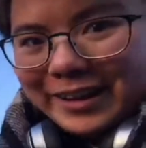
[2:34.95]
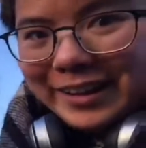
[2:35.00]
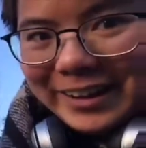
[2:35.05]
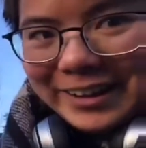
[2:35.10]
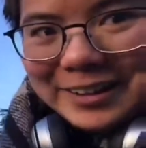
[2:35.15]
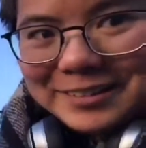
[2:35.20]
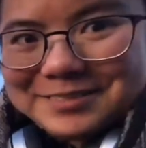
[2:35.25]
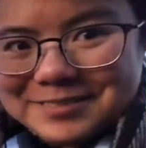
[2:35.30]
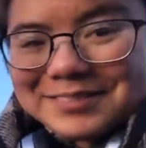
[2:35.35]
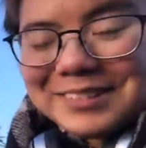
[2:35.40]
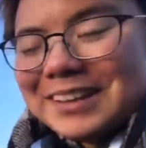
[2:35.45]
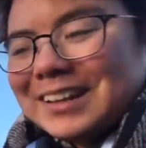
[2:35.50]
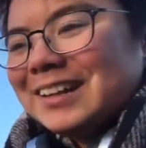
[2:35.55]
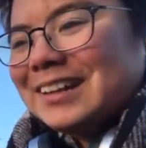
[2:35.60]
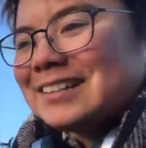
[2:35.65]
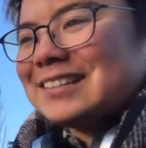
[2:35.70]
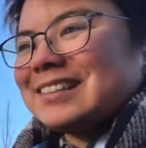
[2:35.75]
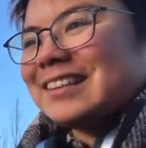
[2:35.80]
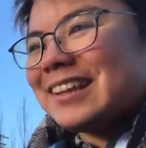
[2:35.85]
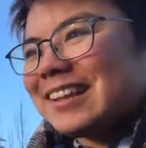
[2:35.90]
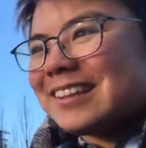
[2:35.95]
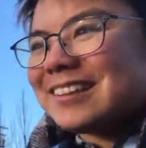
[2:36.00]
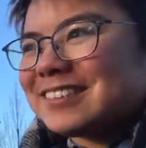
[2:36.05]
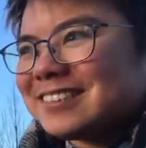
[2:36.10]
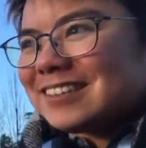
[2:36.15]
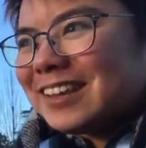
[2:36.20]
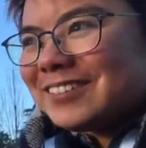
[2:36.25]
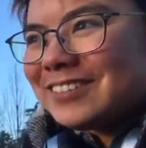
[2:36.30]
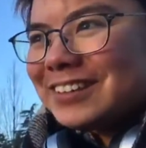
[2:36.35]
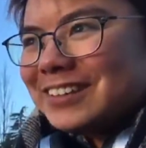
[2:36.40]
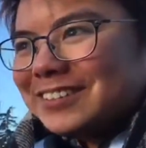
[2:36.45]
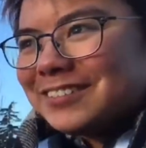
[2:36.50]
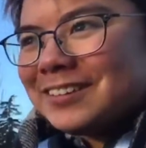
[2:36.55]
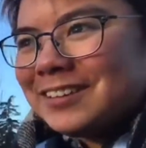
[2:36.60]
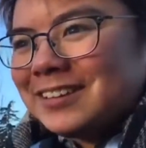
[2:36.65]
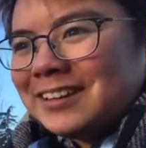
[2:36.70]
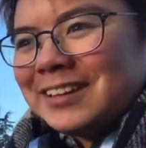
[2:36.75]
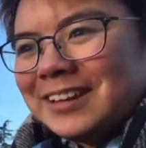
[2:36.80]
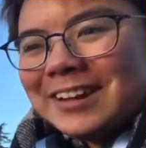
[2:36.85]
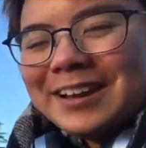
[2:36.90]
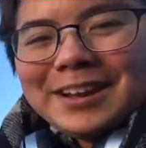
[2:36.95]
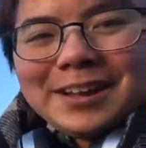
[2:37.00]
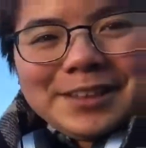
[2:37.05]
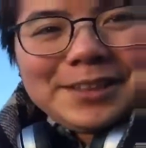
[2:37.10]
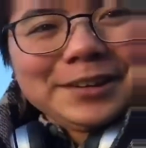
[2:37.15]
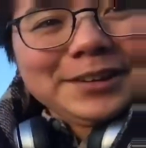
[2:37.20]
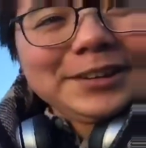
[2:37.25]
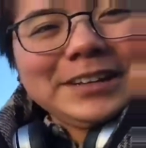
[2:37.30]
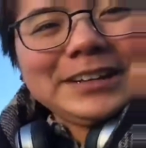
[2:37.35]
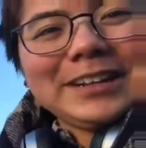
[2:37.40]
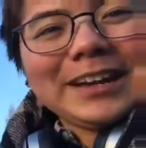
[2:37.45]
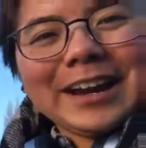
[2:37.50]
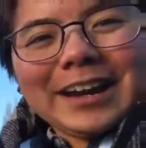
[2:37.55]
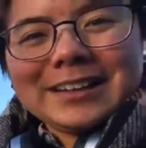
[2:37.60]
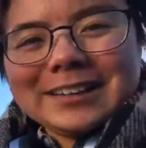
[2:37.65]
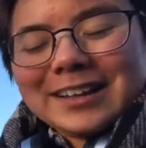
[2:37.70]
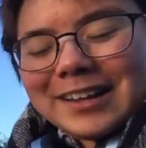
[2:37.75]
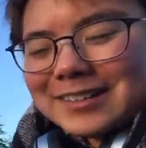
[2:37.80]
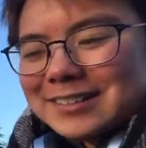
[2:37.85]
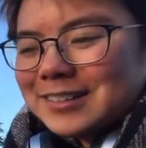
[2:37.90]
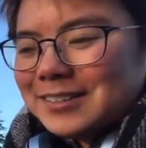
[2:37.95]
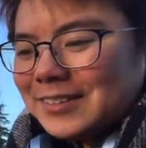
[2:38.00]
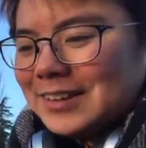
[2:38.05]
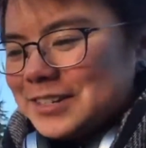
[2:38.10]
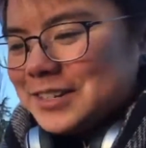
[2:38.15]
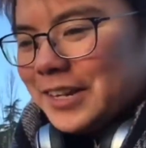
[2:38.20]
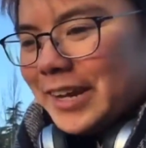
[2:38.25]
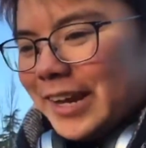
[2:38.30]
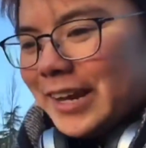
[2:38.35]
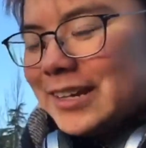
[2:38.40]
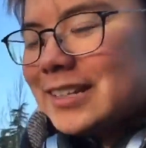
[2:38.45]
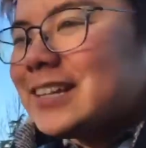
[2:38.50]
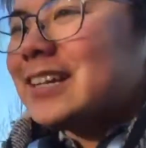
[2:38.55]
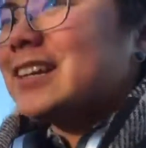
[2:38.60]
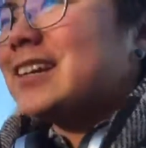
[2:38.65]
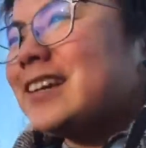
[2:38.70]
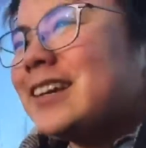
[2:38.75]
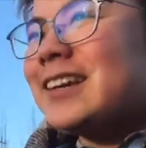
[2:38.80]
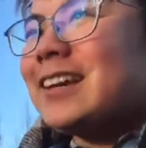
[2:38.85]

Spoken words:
a.m. It's like 7:39 last time I checked.